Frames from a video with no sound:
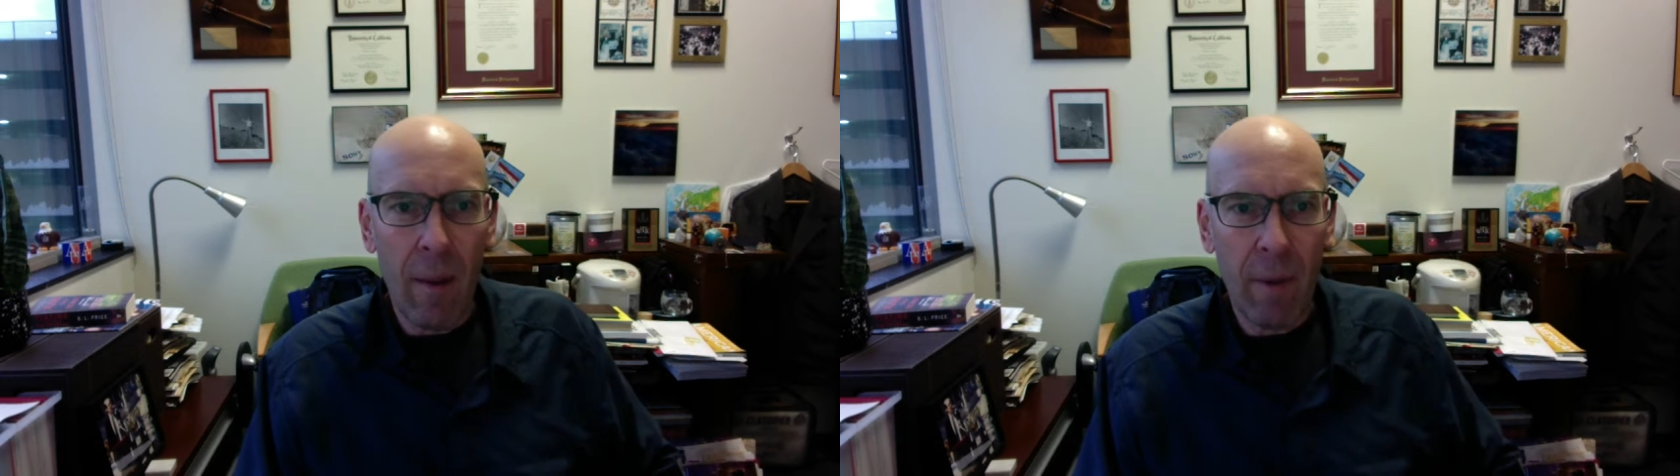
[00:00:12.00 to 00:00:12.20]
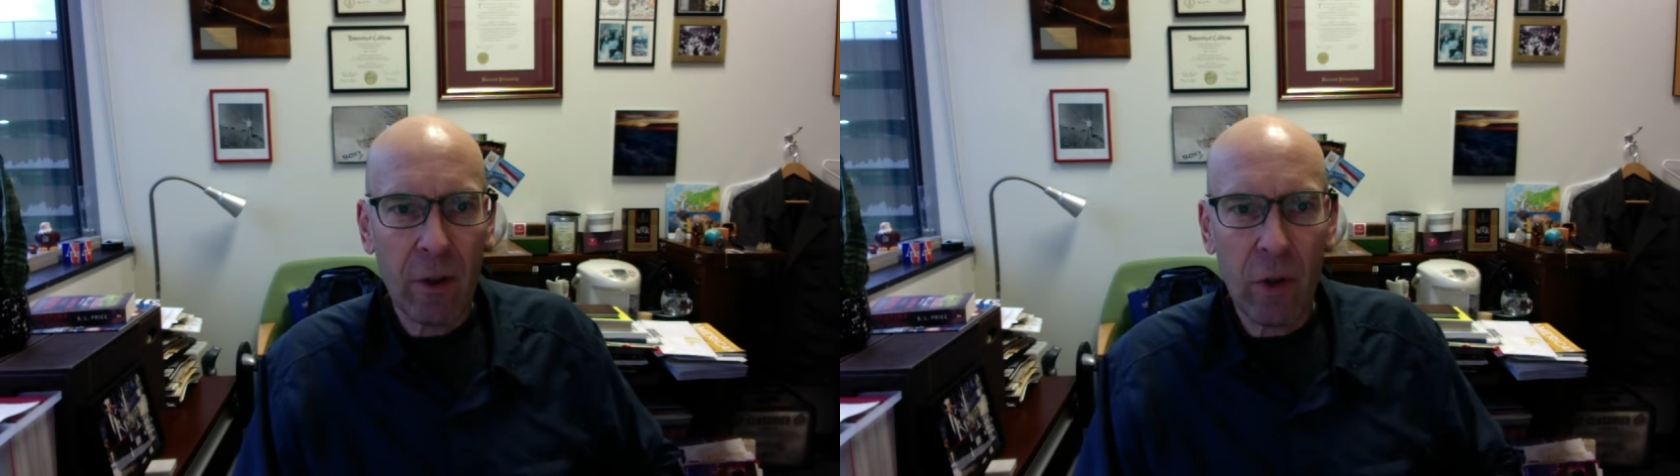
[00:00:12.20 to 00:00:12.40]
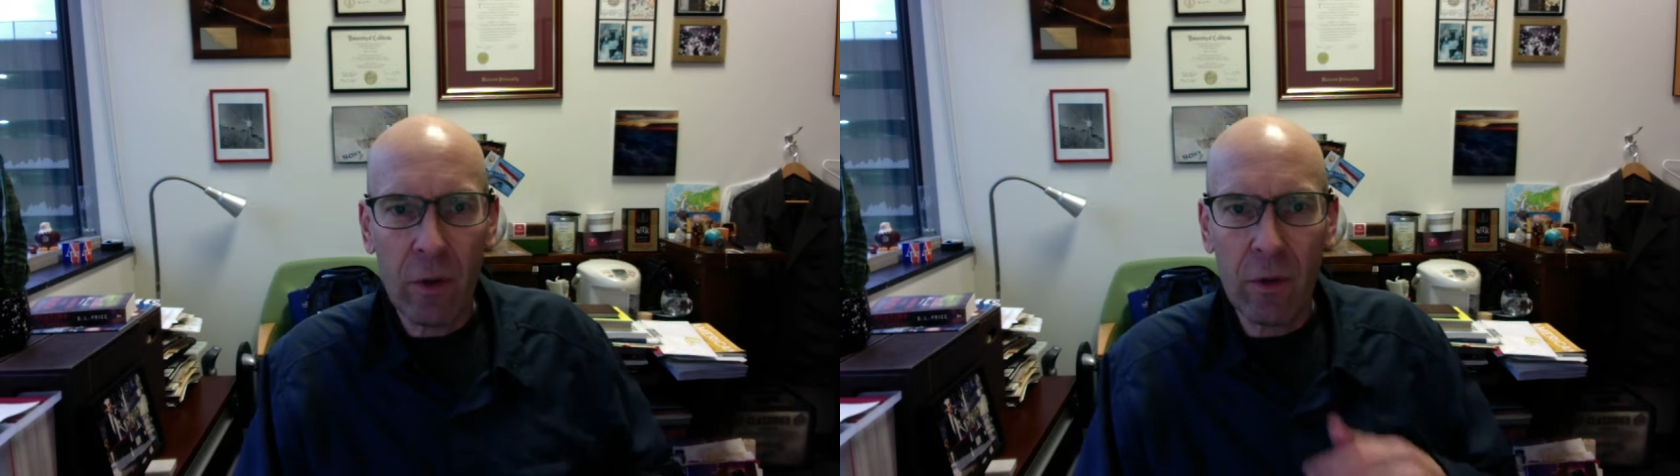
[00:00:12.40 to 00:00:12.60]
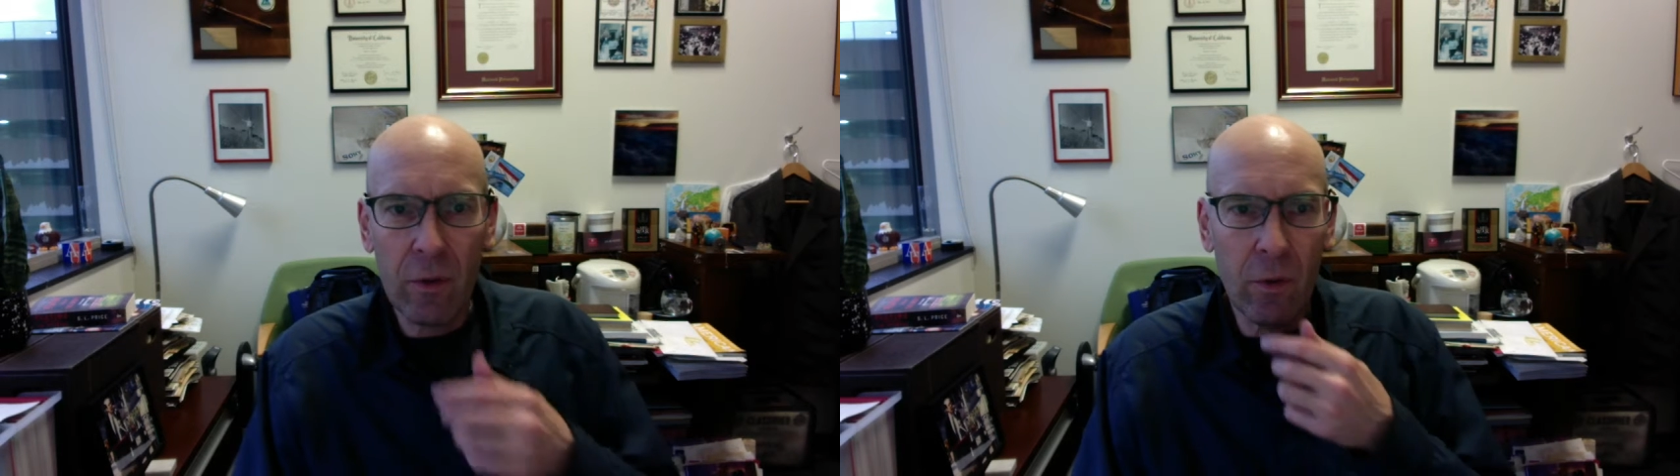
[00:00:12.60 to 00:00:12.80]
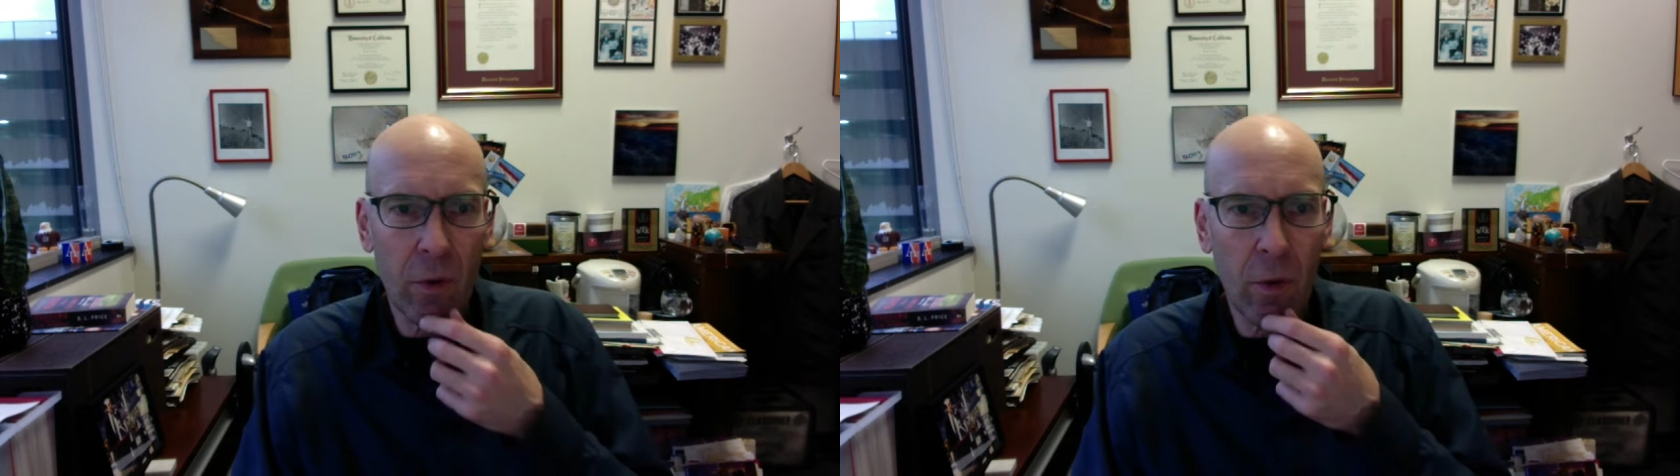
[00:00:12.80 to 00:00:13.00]
My
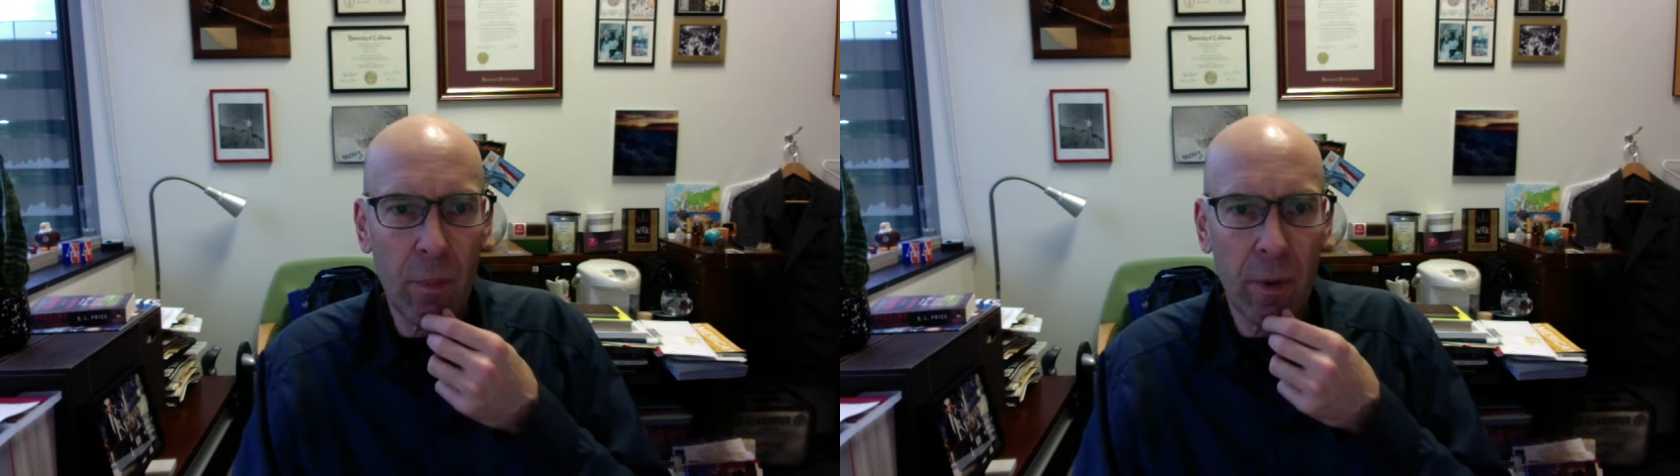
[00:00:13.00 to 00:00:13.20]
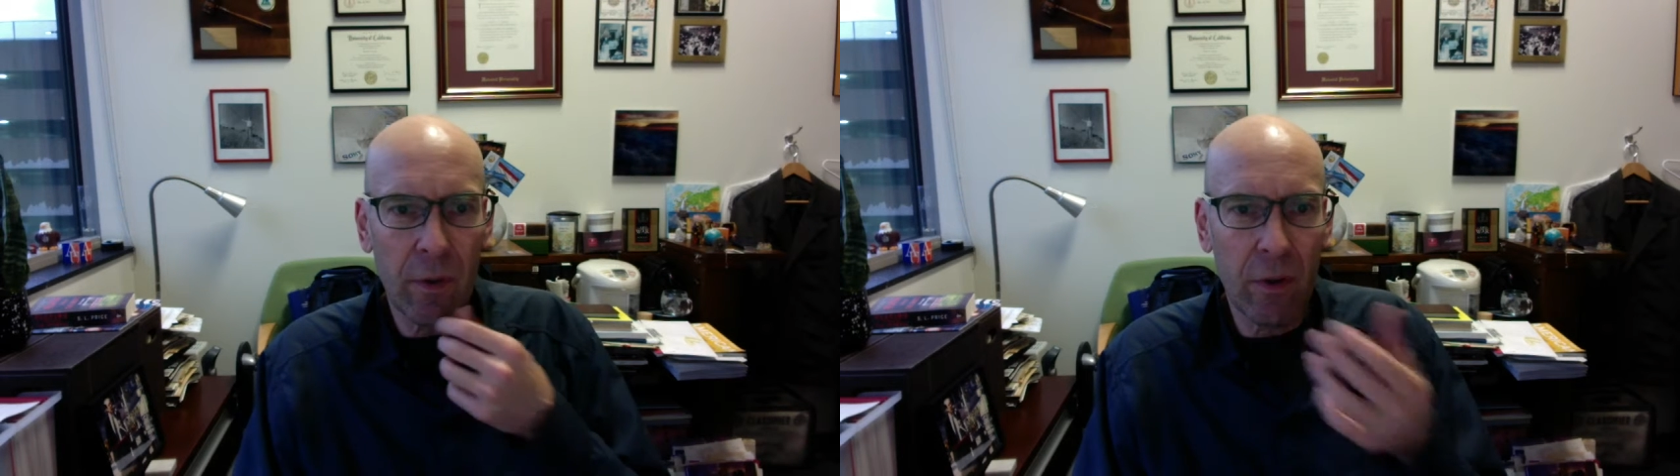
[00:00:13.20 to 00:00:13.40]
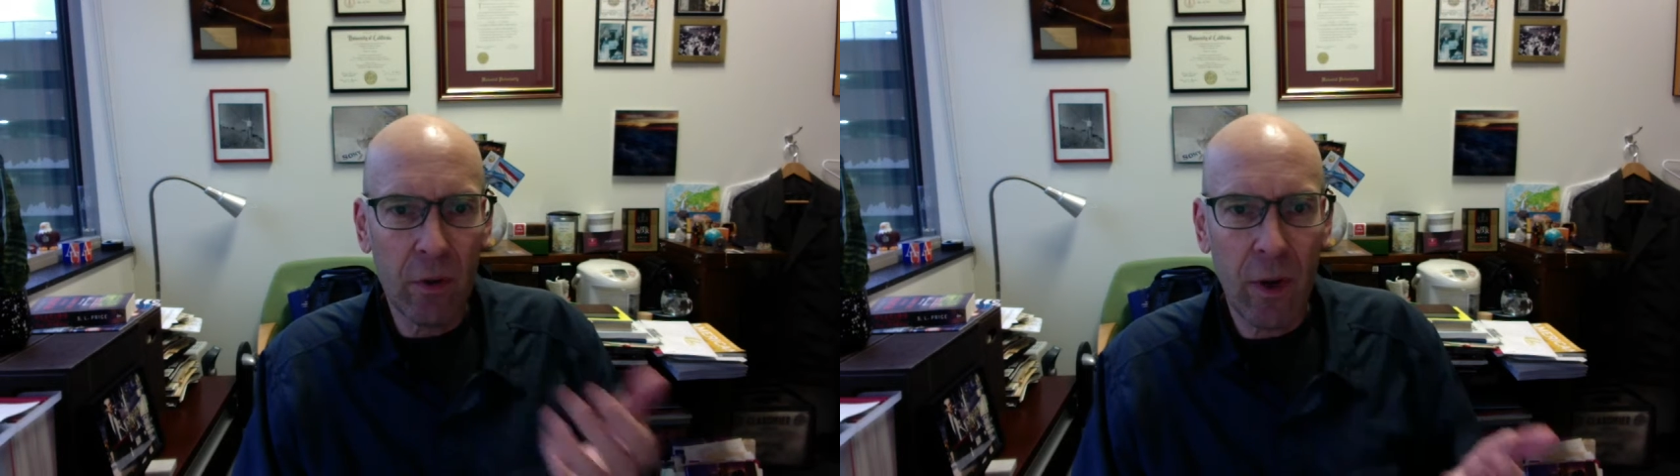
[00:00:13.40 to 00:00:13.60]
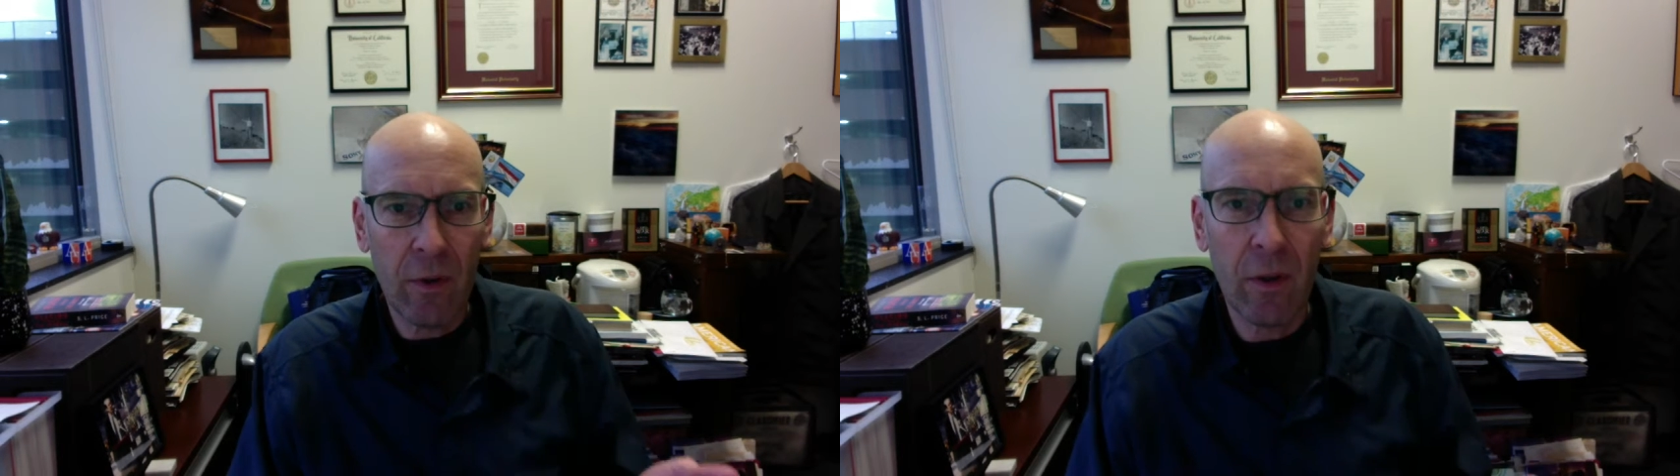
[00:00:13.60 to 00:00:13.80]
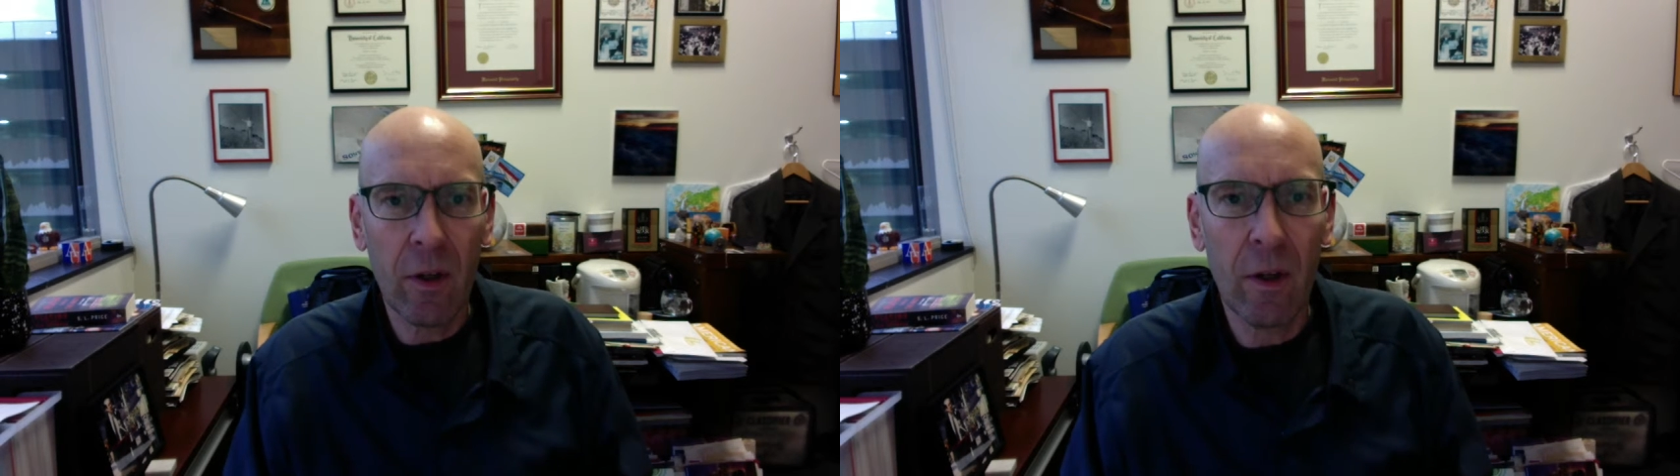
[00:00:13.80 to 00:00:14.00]
chosen group is
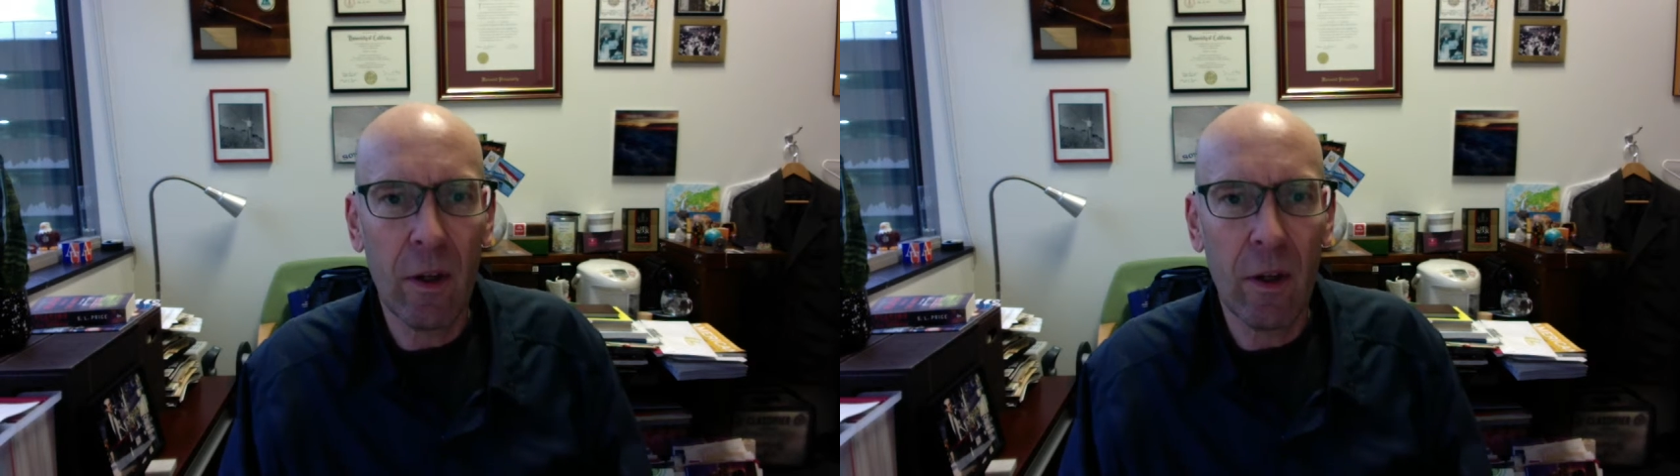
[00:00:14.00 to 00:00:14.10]
interested